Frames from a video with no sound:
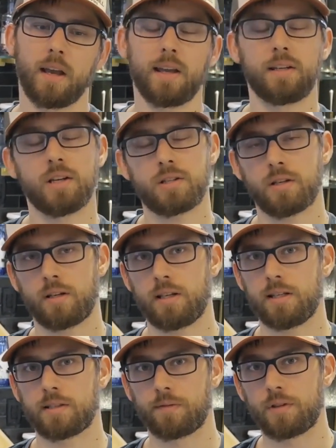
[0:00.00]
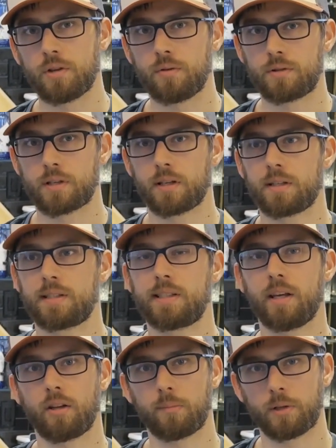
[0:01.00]
In addition to ease of use,
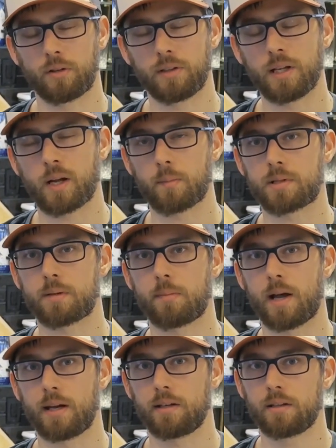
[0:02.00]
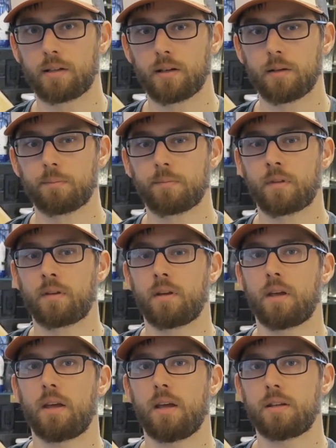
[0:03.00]
scalability comes to mind.
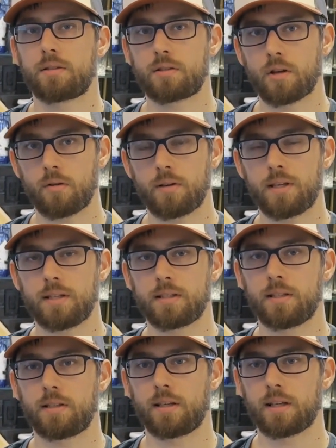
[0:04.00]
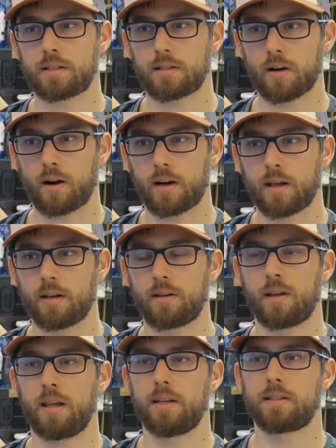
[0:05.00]
It's so easy to get started
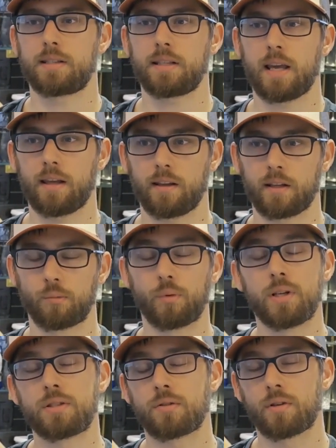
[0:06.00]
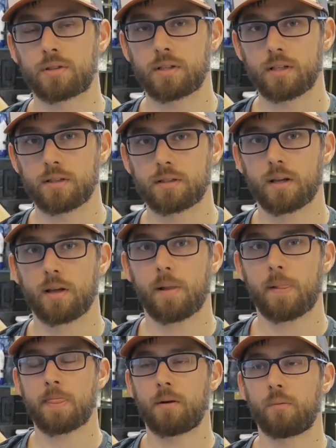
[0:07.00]
in scaling resources.
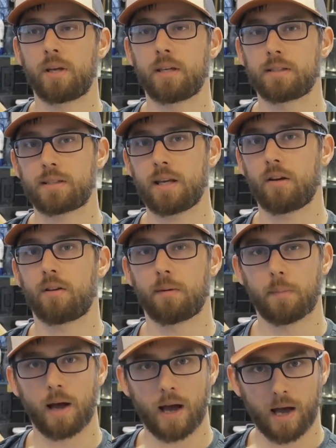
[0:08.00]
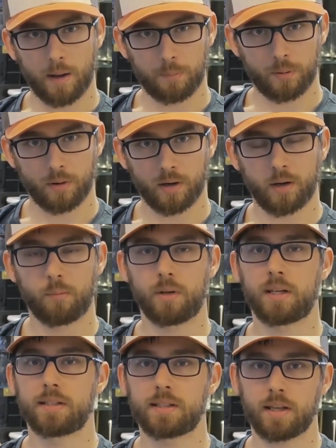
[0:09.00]
We can scale them up and
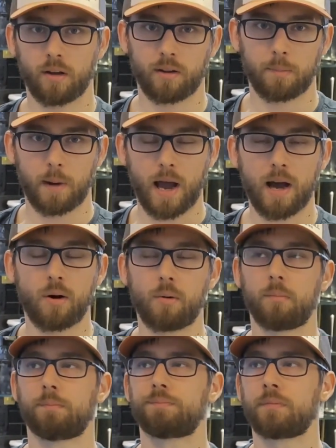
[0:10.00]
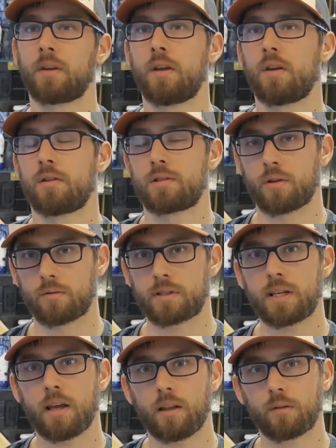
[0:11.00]
we can scale them out. So
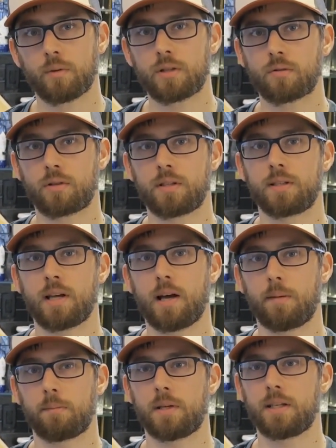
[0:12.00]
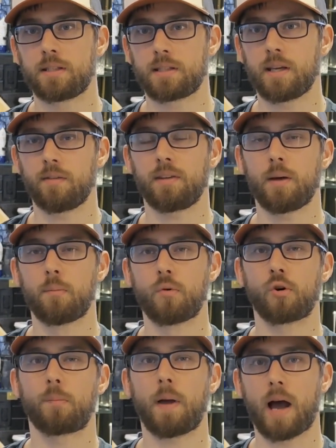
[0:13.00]
scaling resources up means giving them
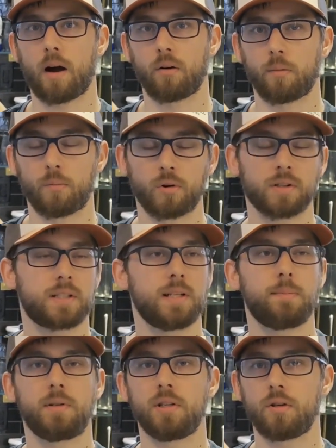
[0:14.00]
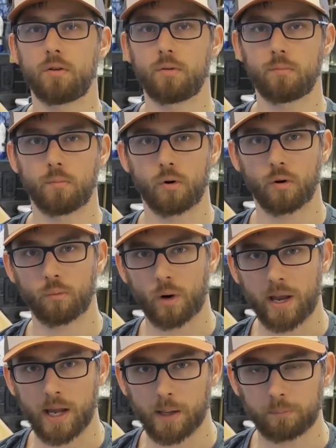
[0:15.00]
more power, more CPU, more
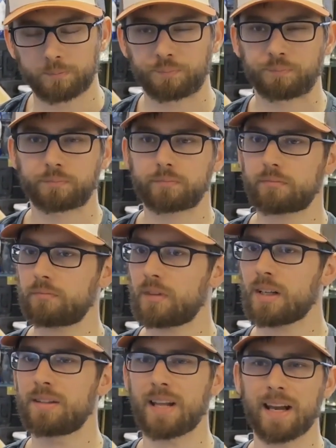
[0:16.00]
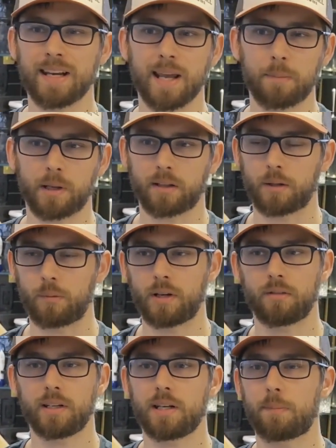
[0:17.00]
RAM dynamically. We
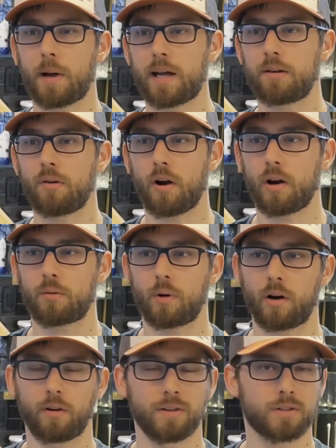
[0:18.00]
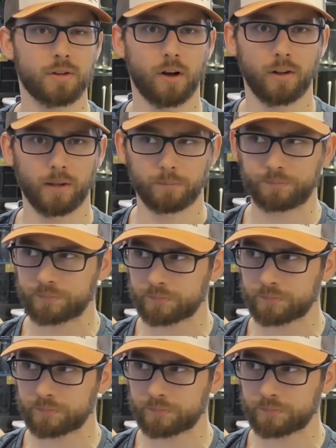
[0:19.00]
don't need to buy new hardware or install it.